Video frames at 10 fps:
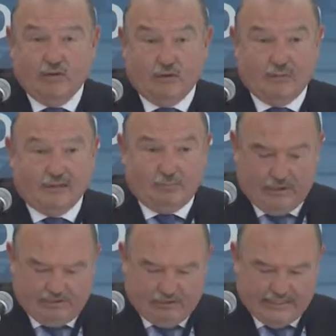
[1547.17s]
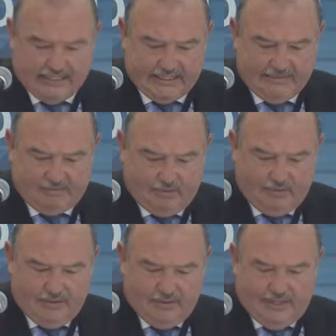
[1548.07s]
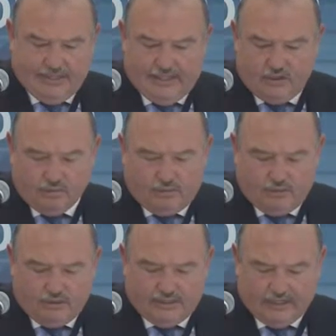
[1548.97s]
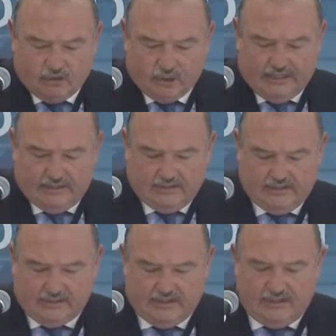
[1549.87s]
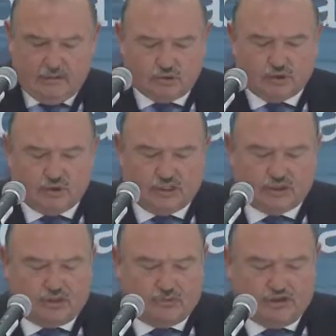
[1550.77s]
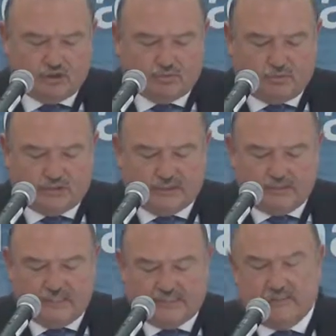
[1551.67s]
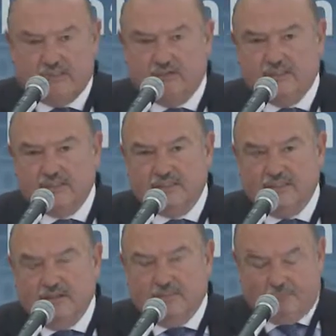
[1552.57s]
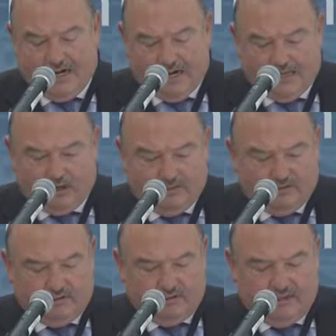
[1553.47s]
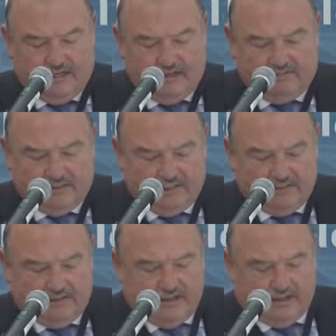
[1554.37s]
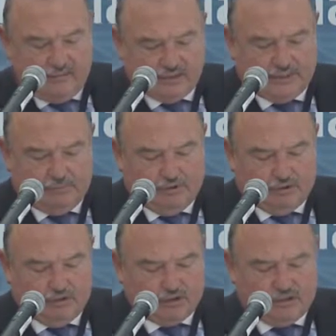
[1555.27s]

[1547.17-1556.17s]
The use of open data by administrations for innovation and efficiency that shows the value of open data in the public sector, improvement of rendering public services.